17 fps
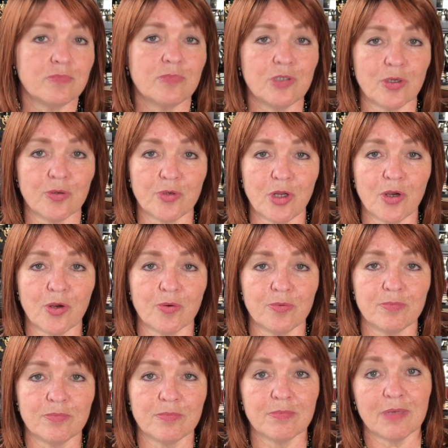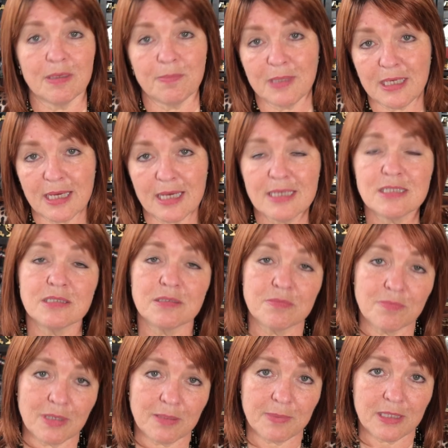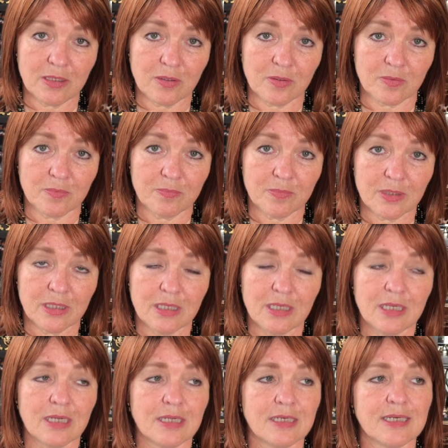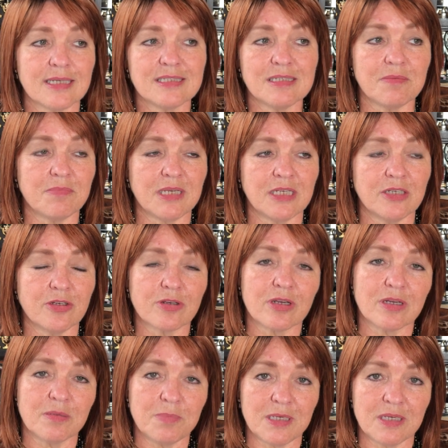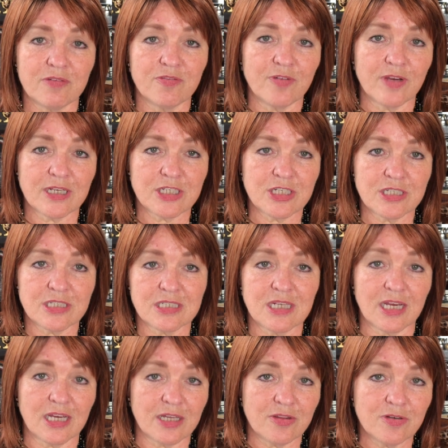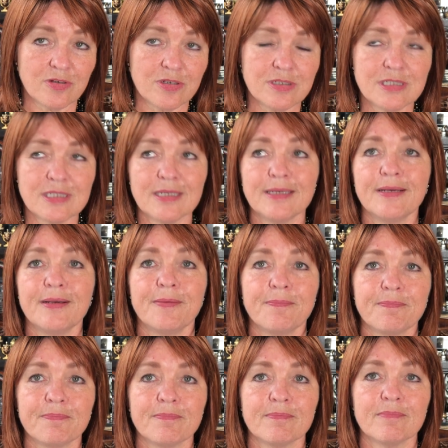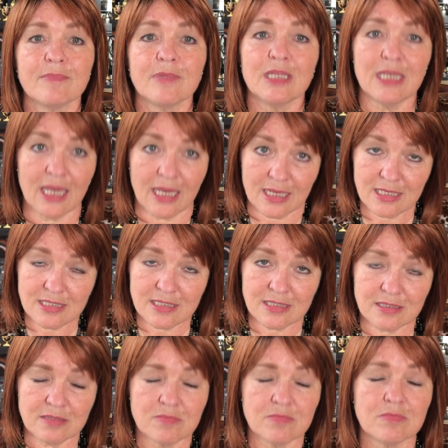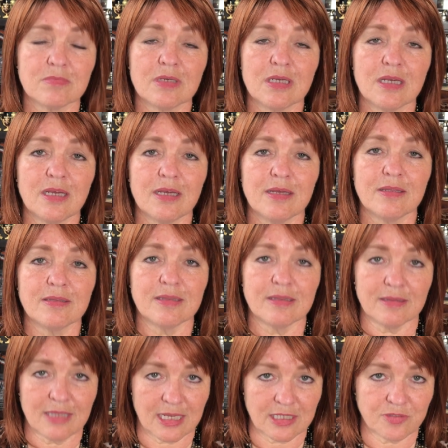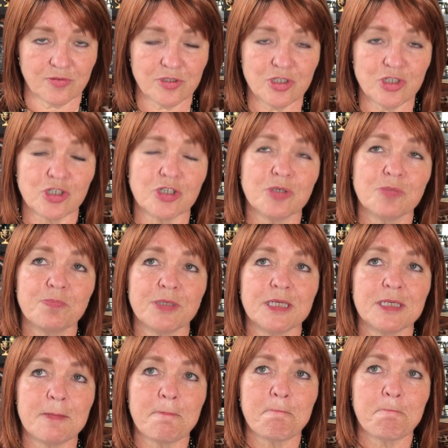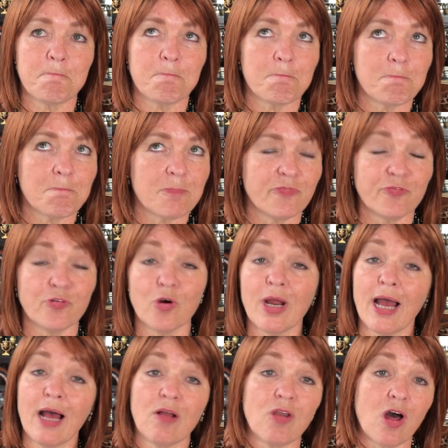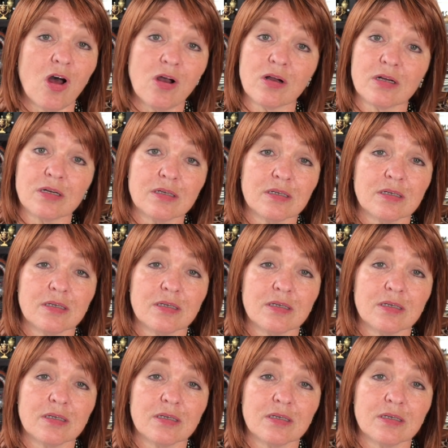Don't know. Maybe yes, maybe no. Does it mean you're going to be infectious to others? Yes, that's for sure. But for how long?